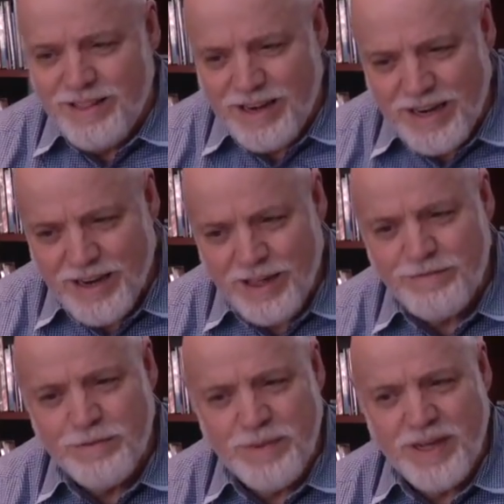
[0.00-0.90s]
that he
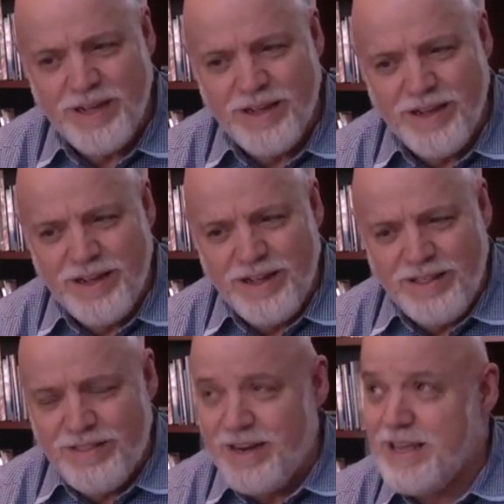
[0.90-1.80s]
loved me,
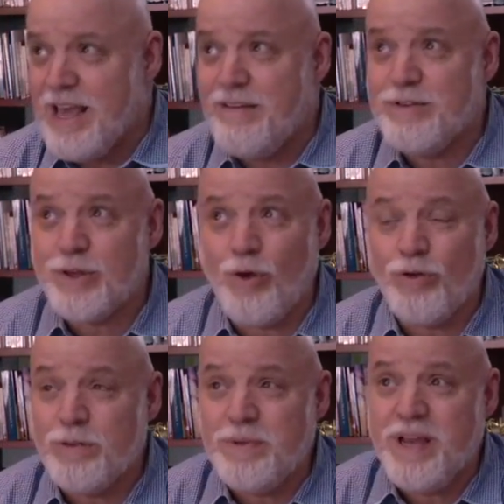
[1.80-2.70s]
that he gave his
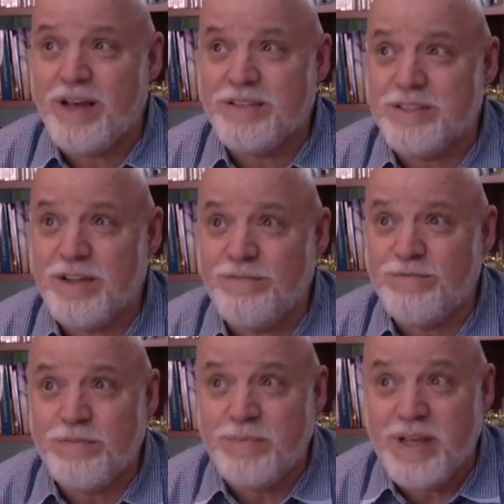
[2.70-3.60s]
only begotten son
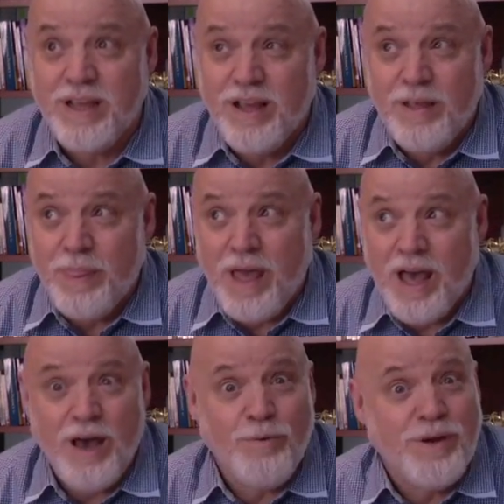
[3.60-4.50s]
from me.
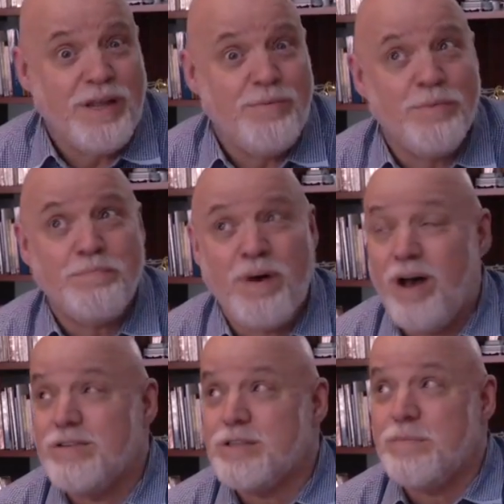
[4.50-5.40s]
How would he
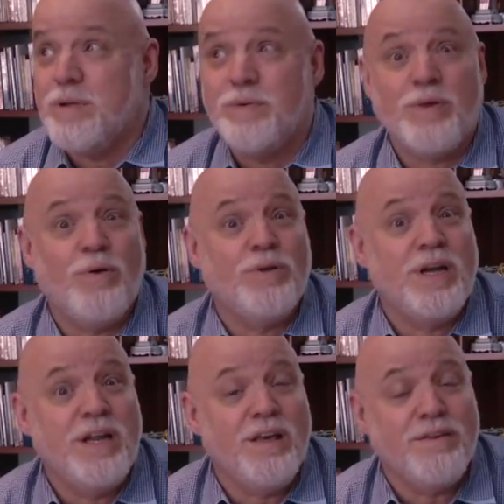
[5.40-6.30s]
possibly withhold
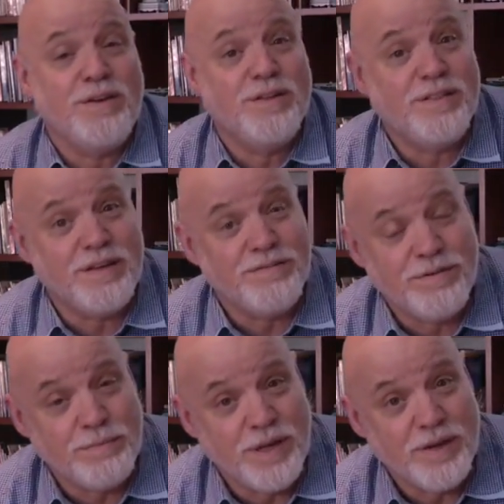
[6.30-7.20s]
any other good thing
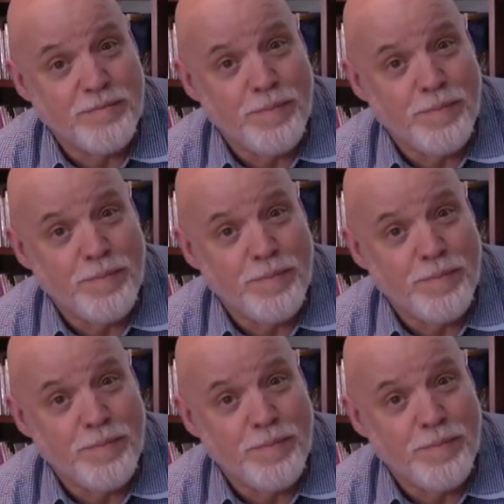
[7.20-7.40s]
from me?